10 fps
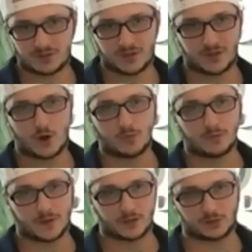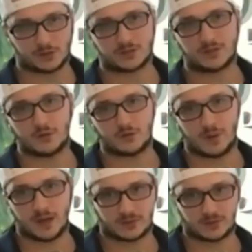the in-home evangelist and youth
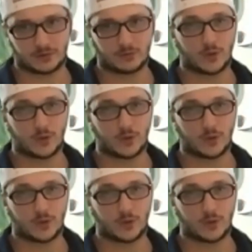pastor.